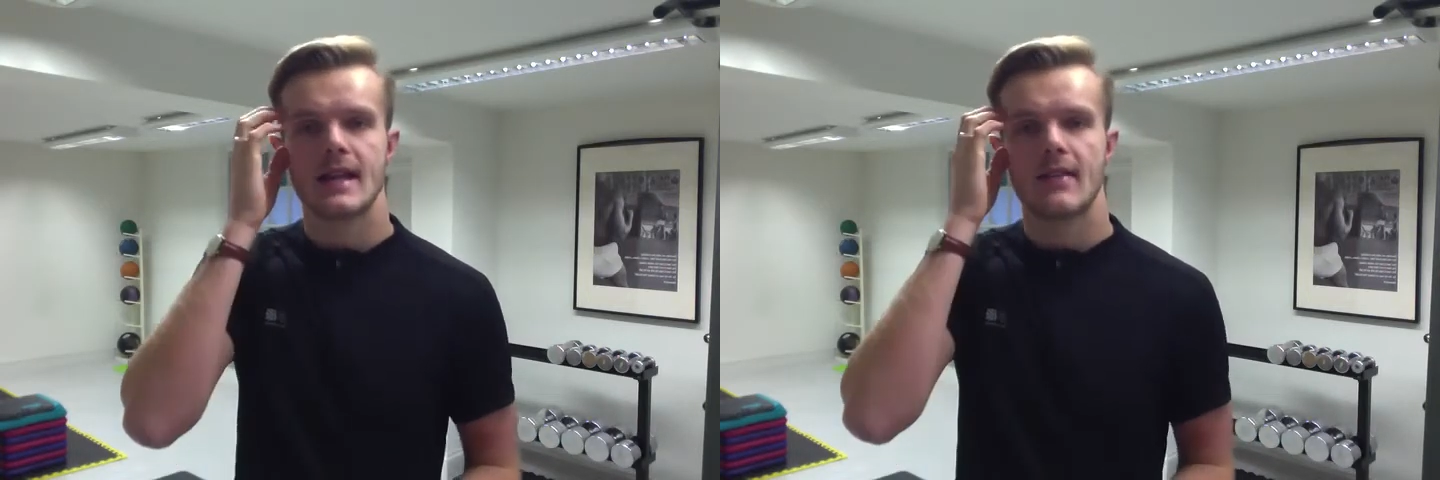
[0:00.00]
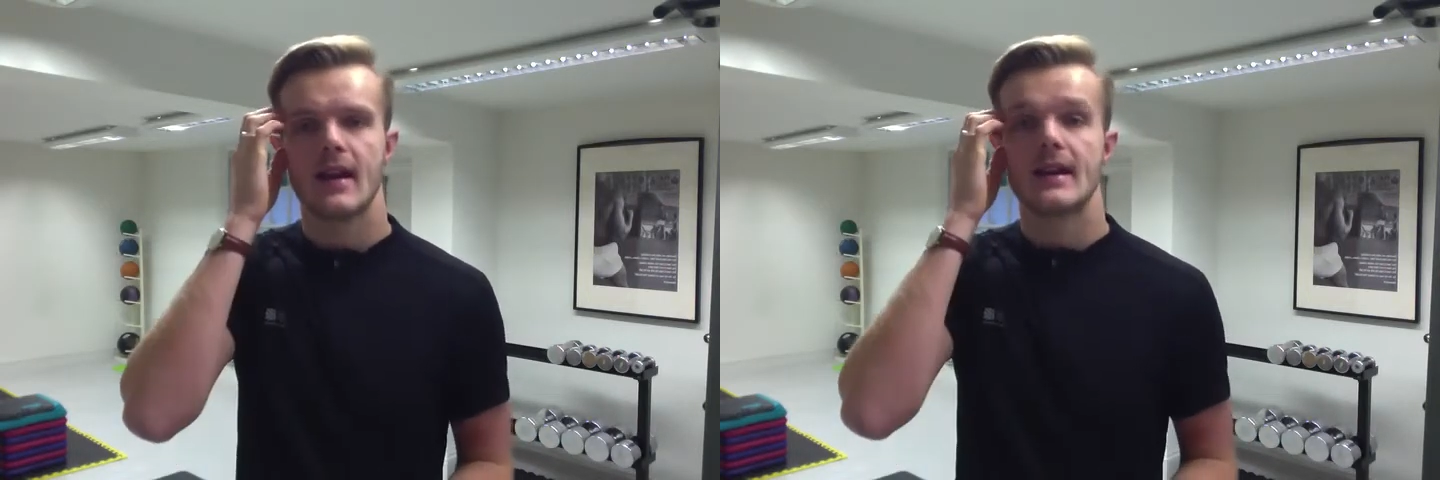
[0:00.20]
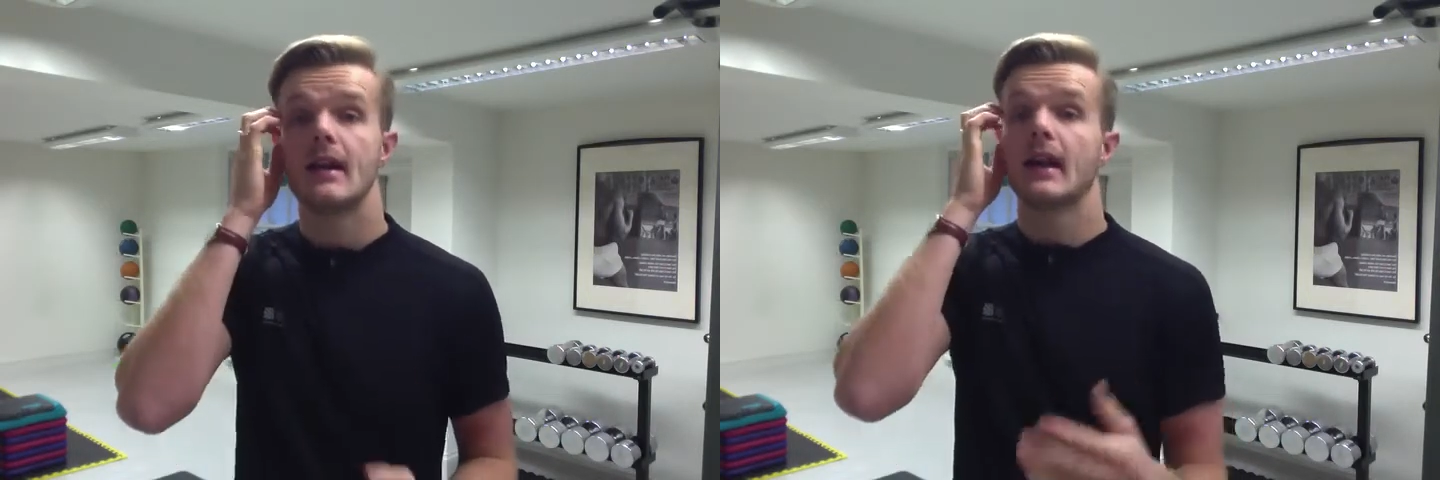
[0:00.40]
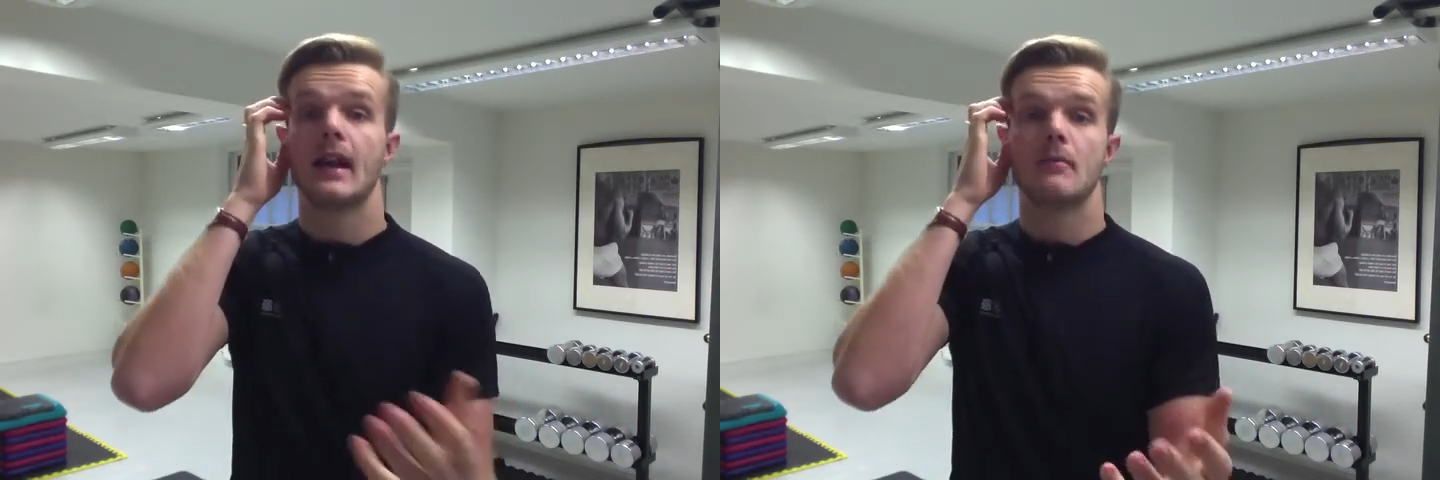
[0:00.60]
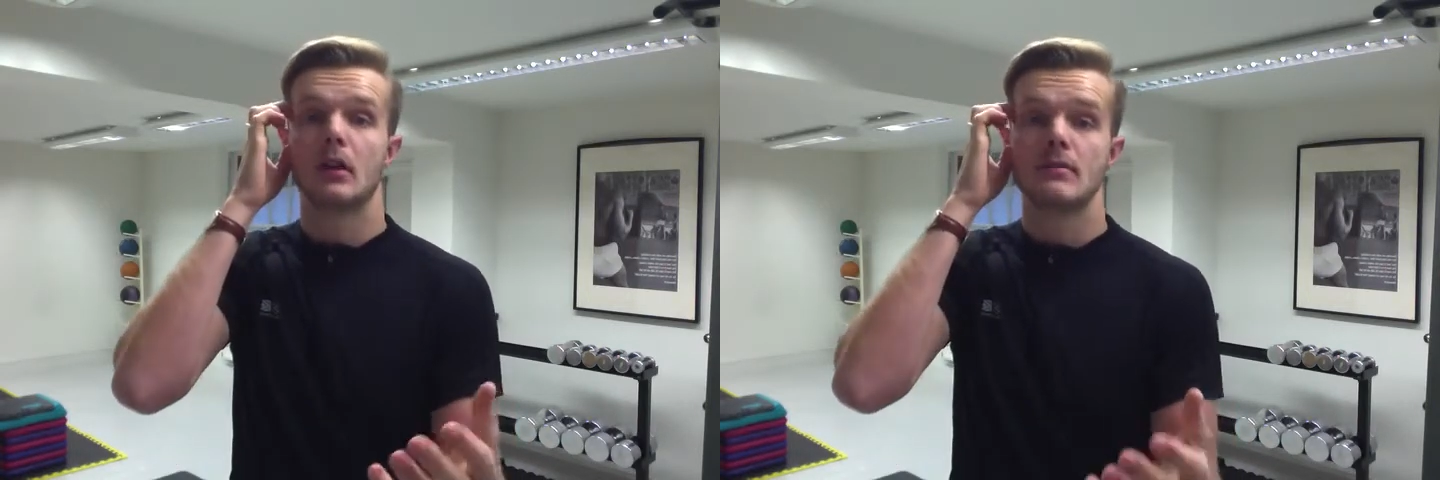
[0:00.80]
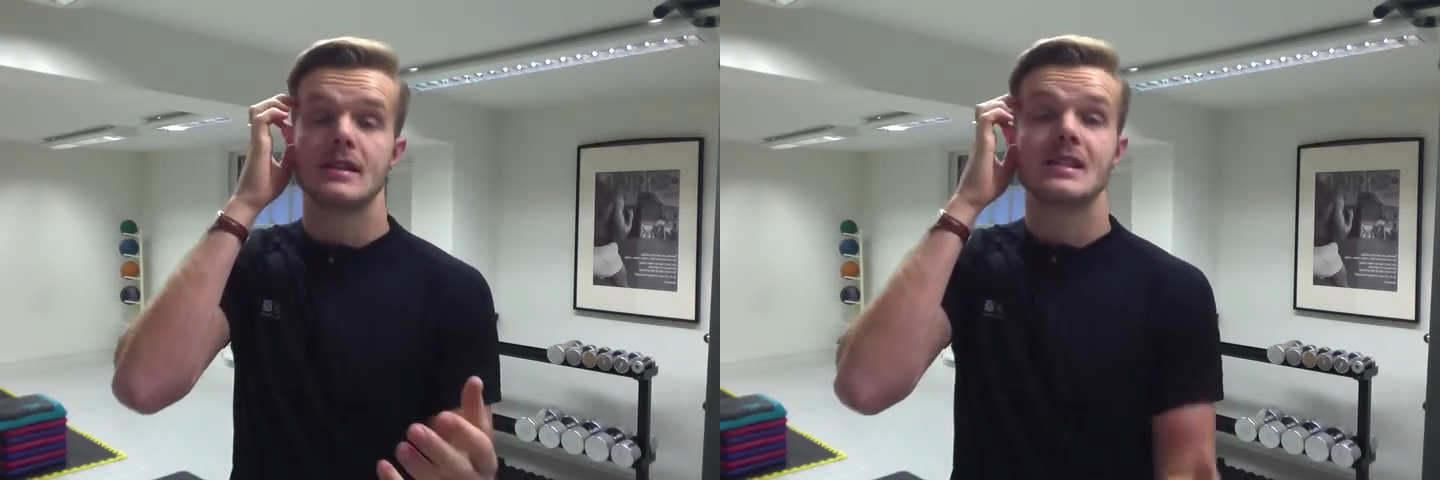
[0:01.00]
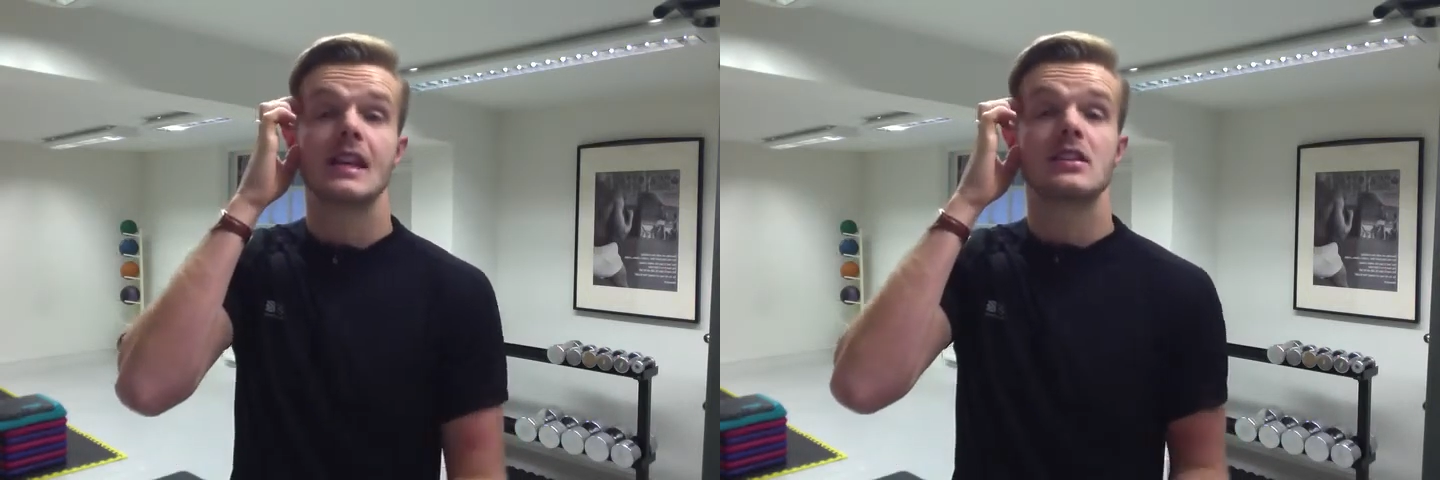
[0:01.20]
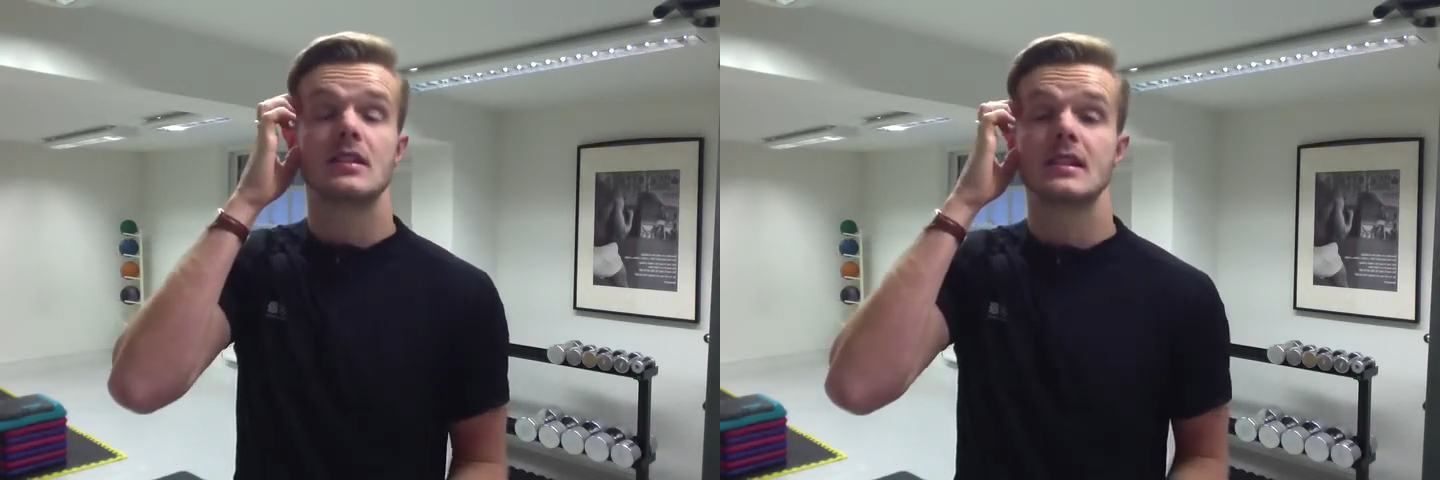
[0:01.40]
Now, that again becomes
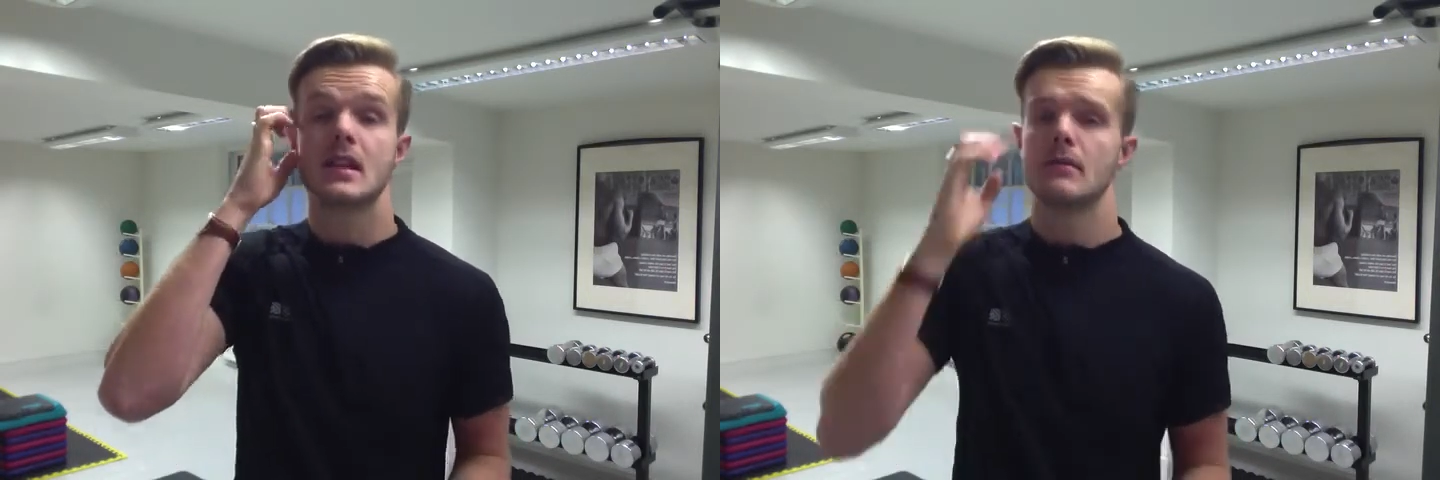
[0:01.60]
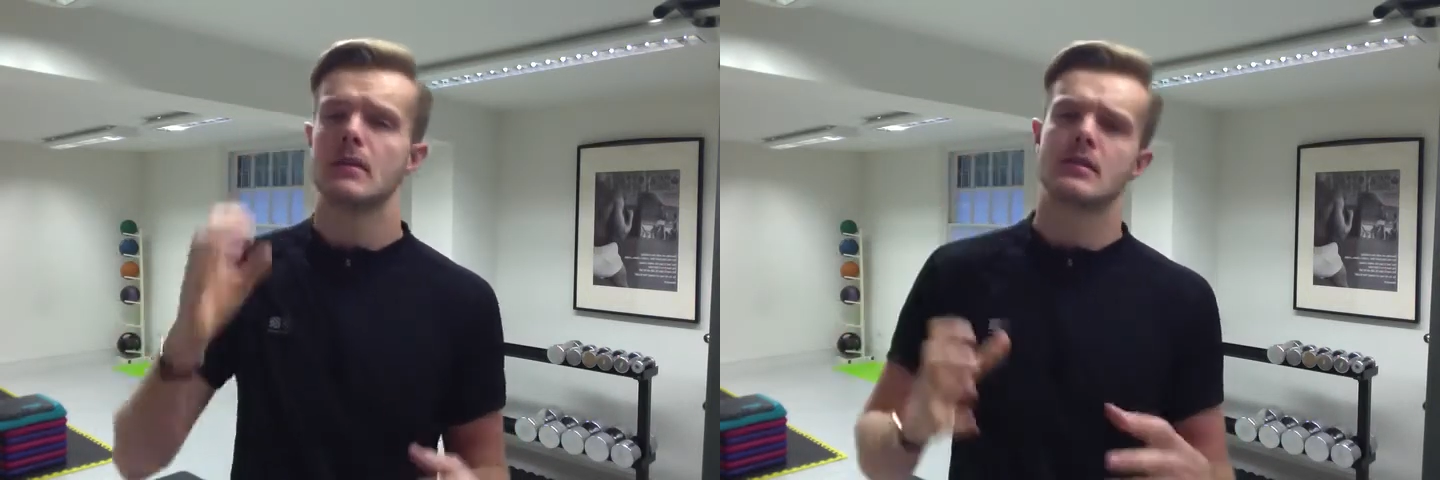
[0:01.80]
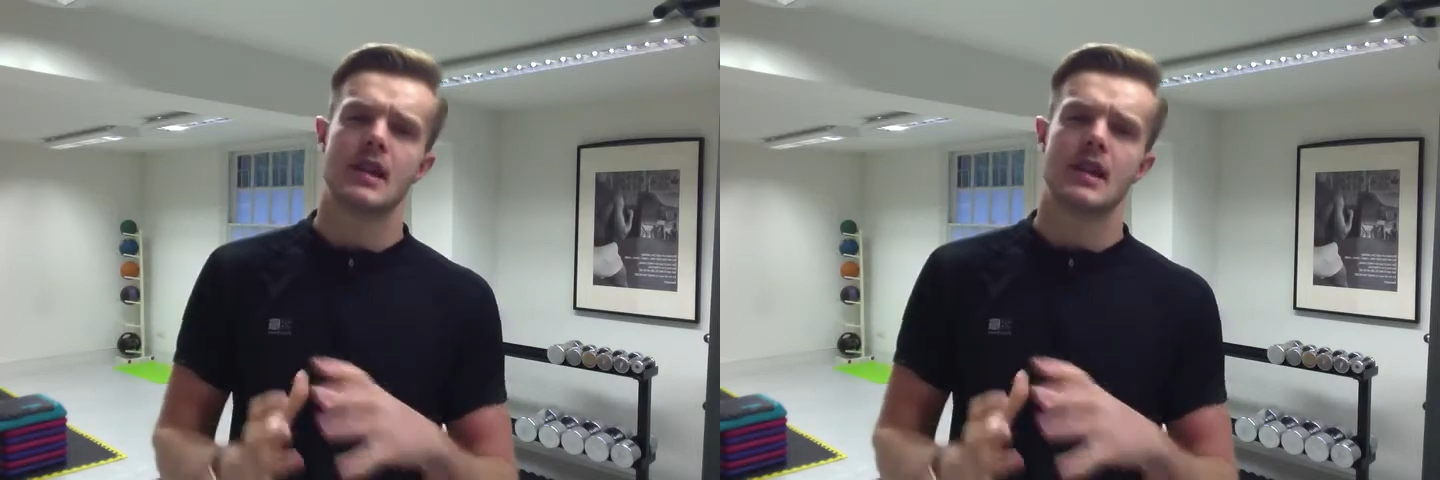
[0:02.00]
essential this time of year because